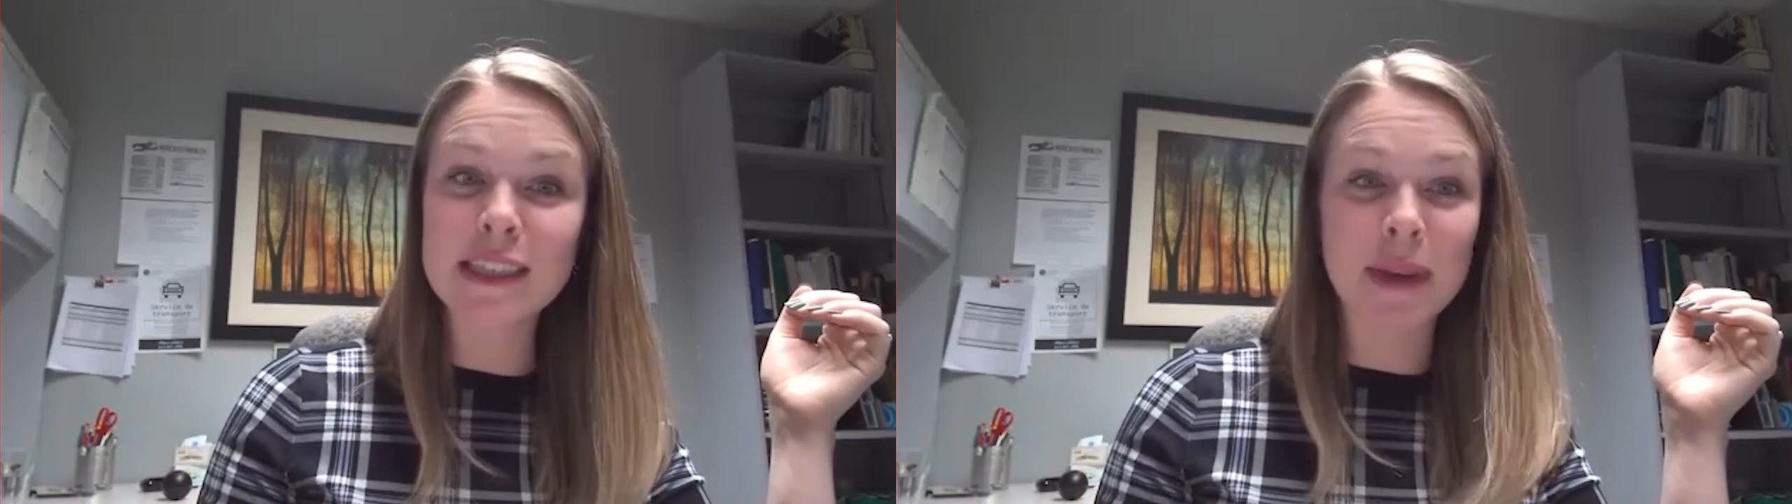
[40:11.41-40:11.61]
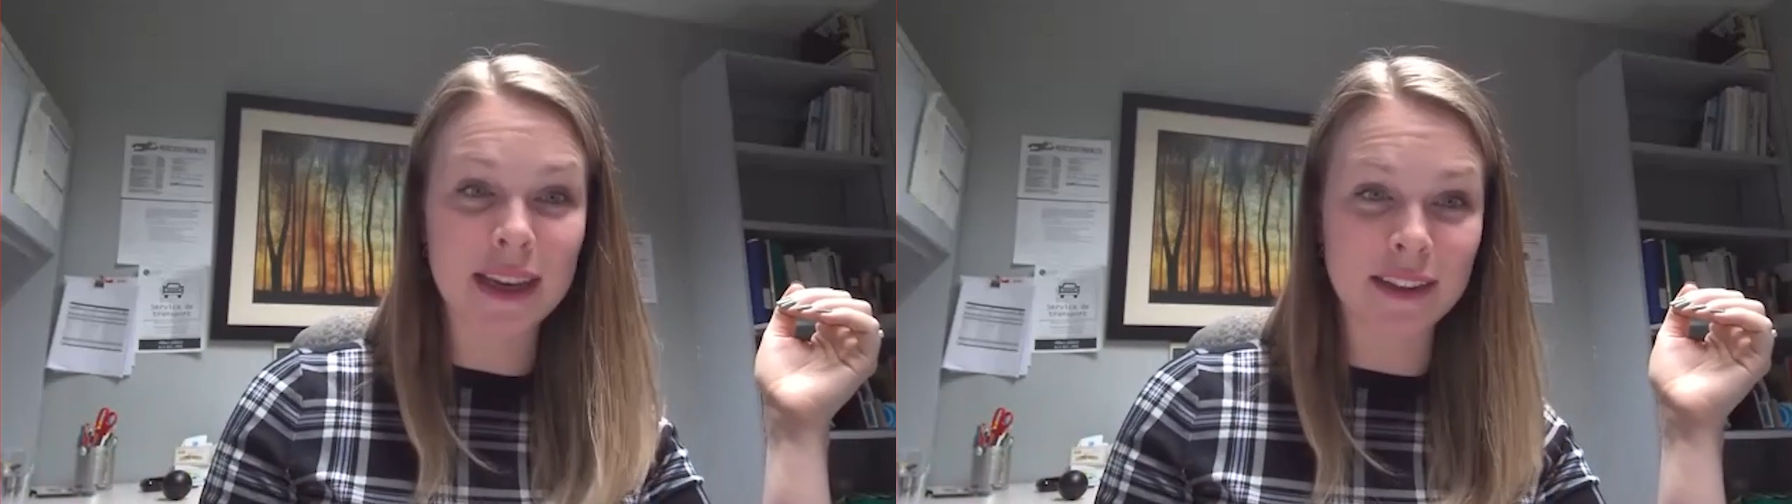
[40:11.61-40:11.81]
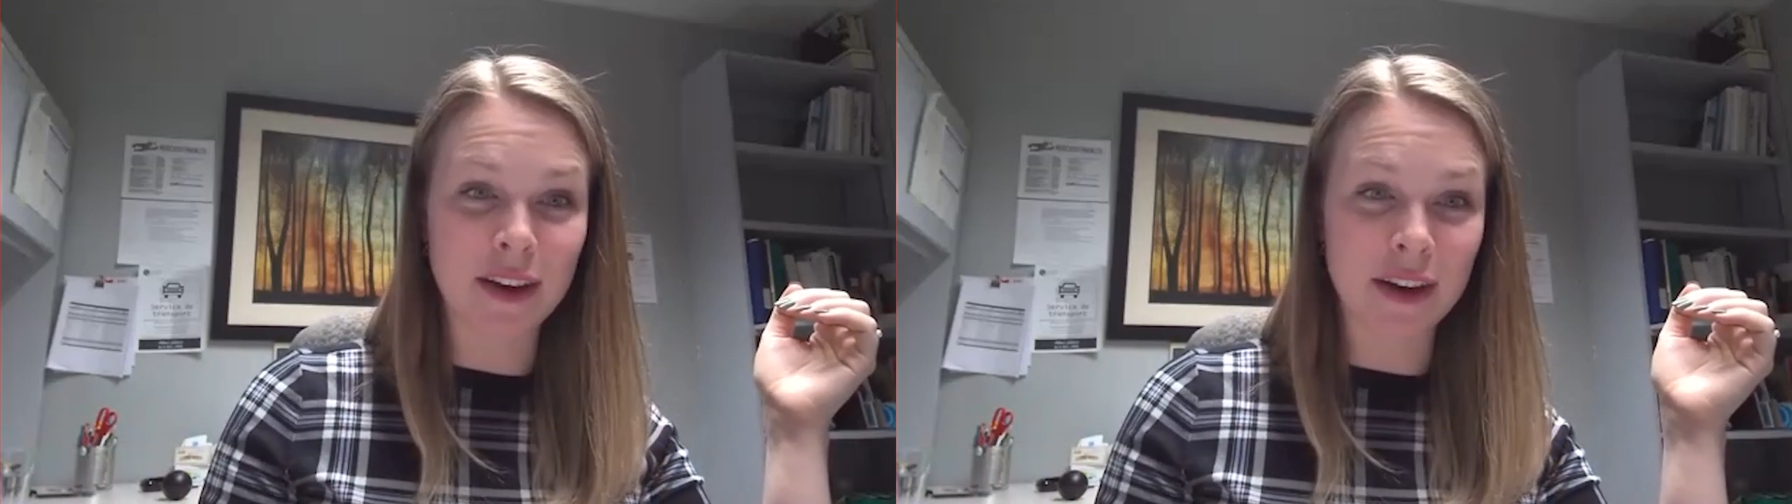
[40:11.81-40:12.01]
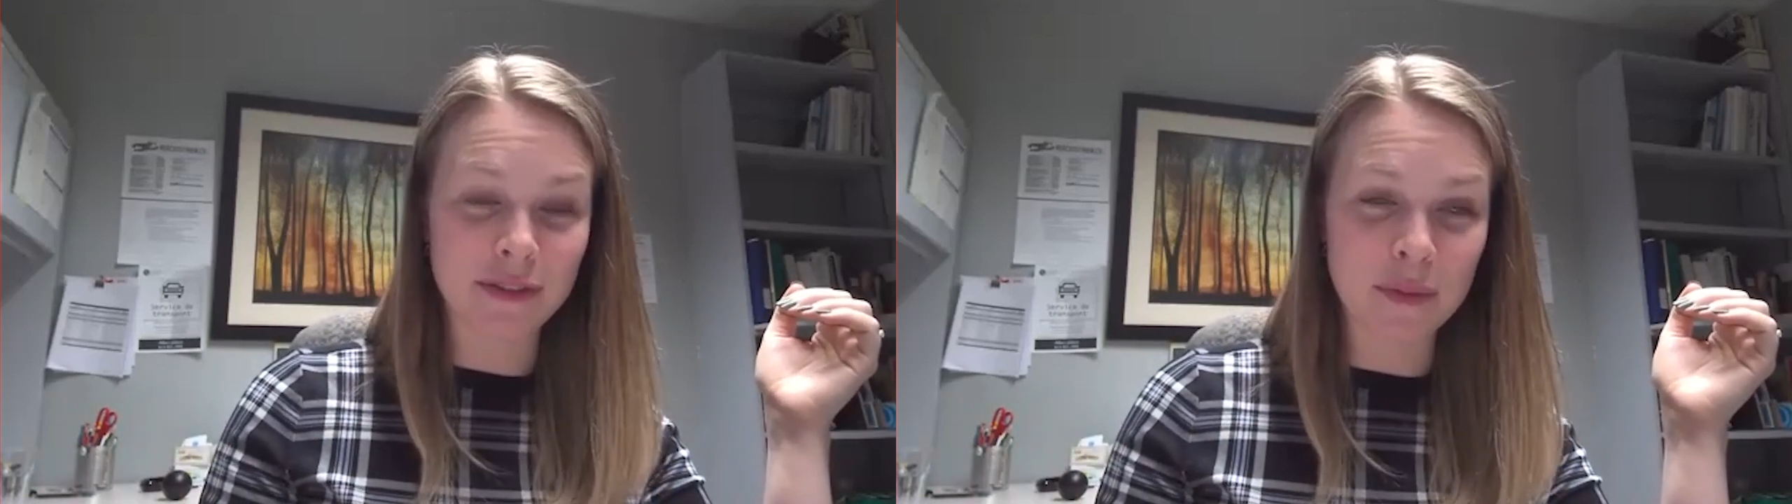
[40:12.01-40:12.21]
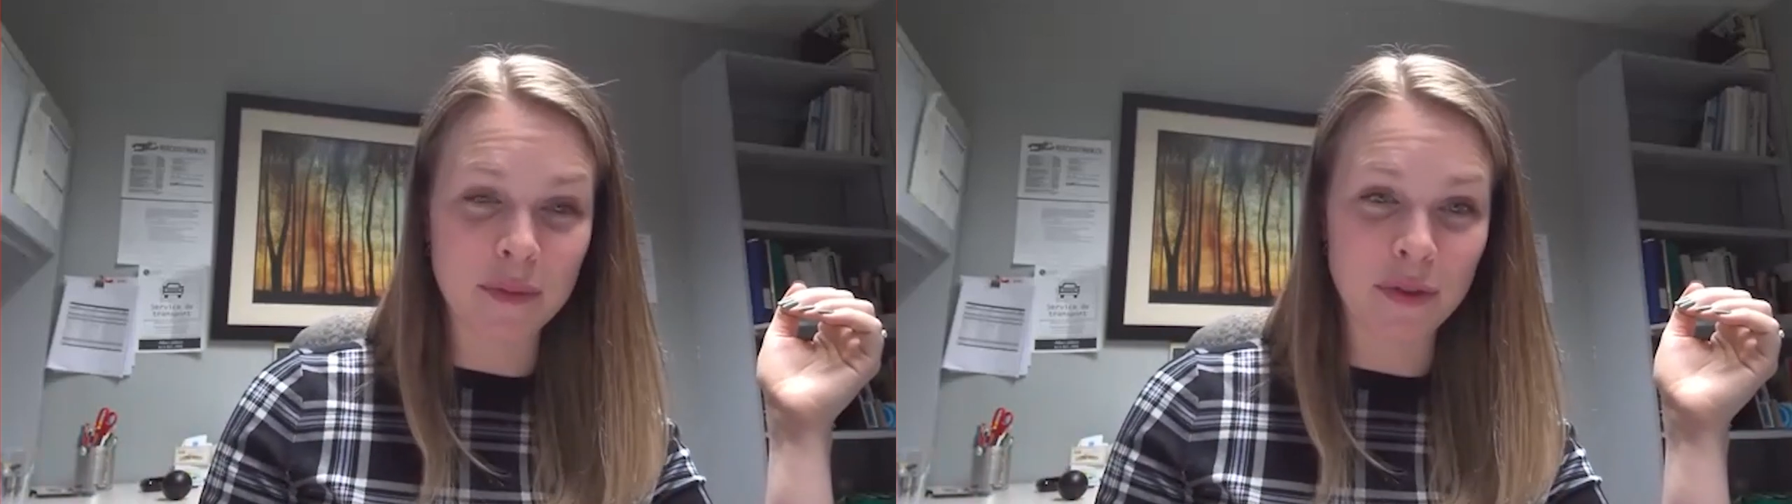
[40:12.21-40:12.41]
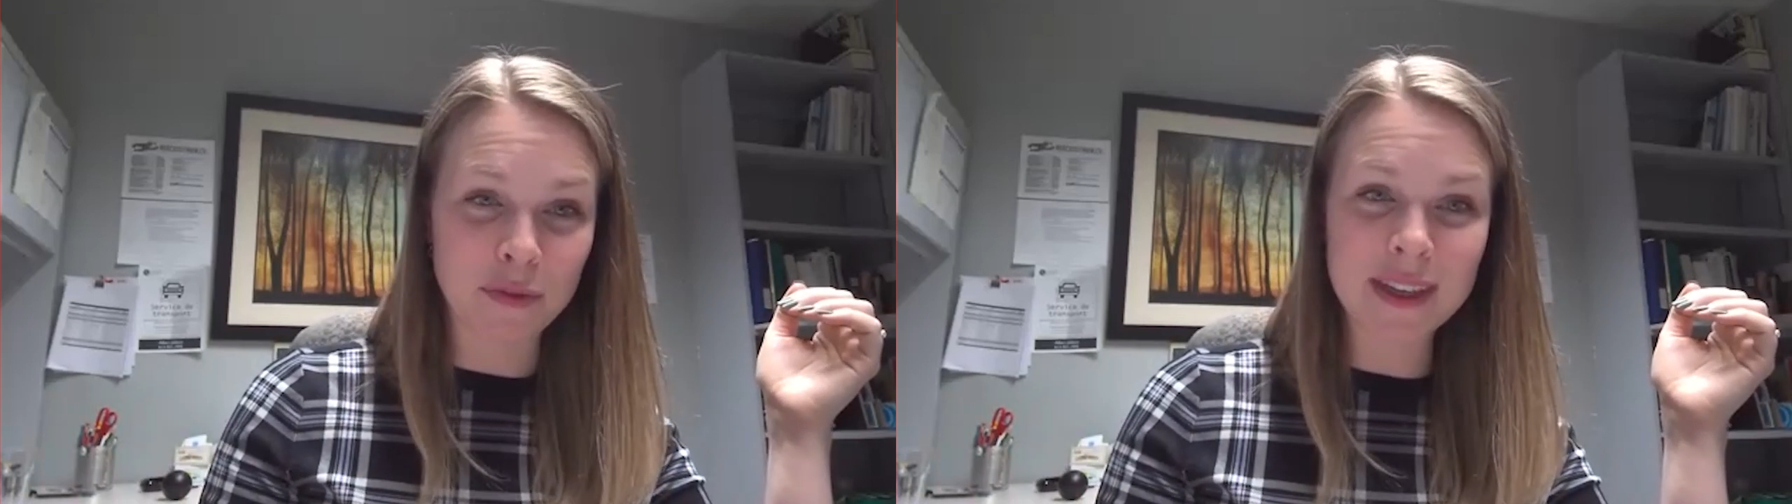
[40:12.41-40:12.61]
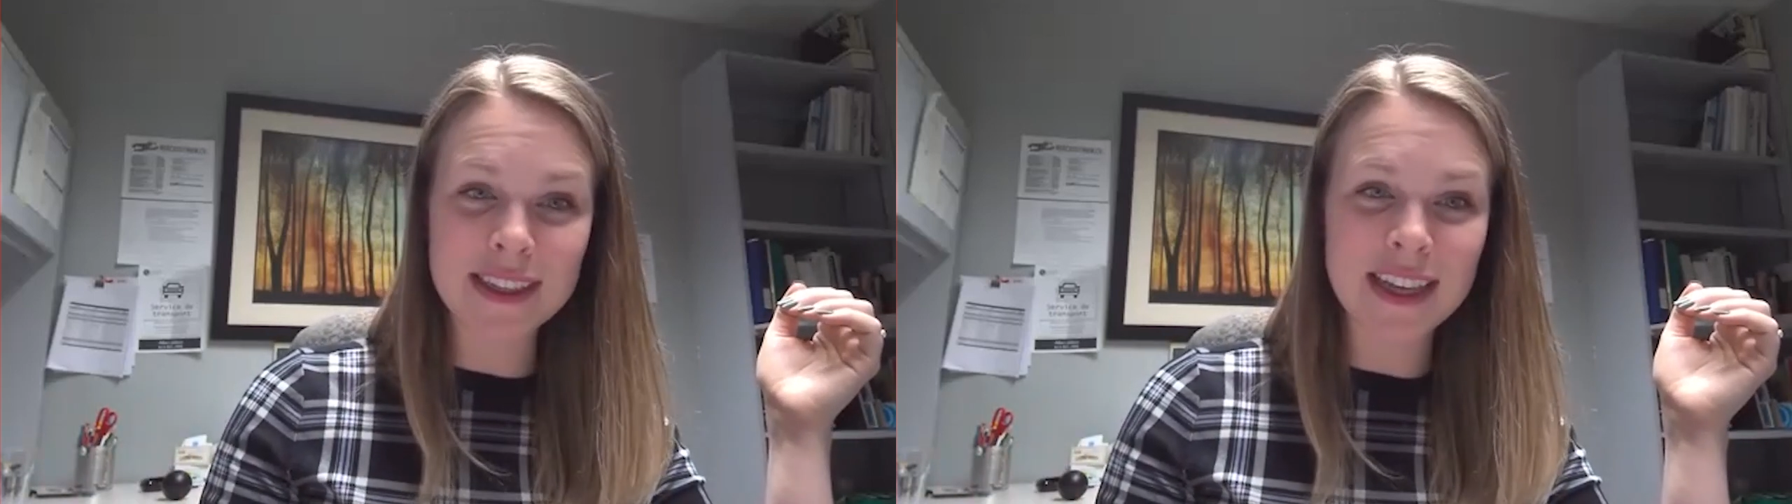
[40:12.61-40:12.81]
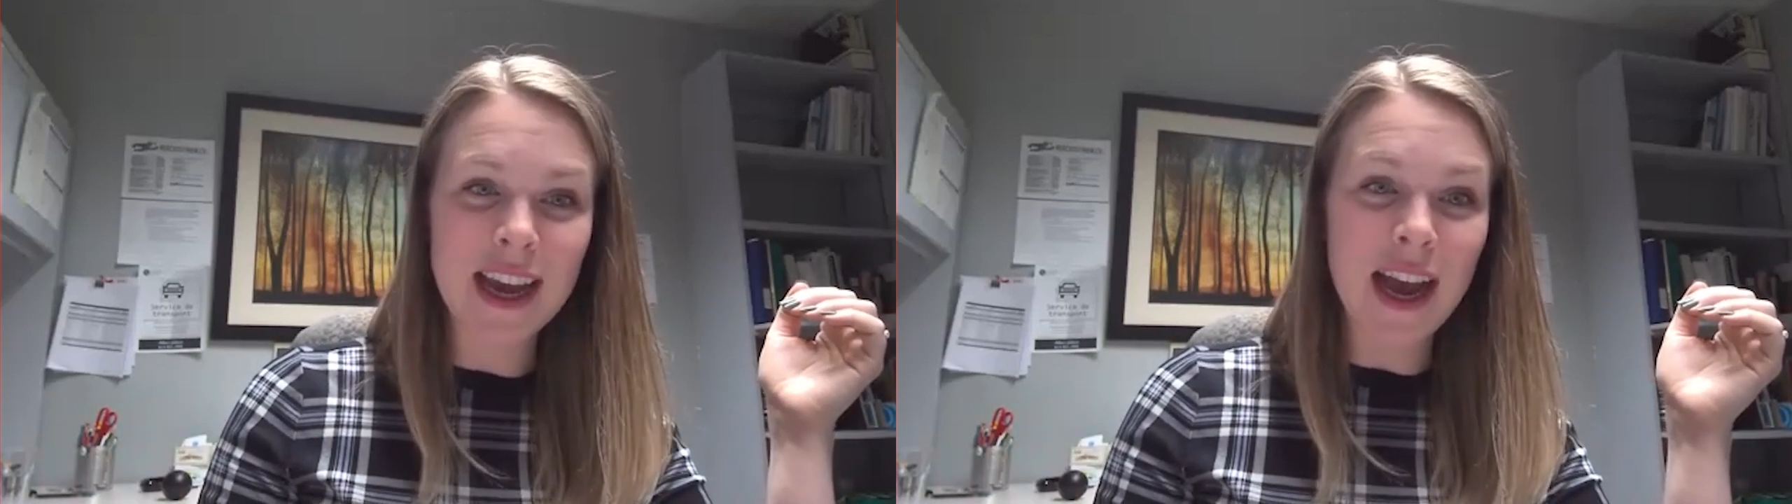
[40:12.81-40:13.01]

to make a lot of improvements.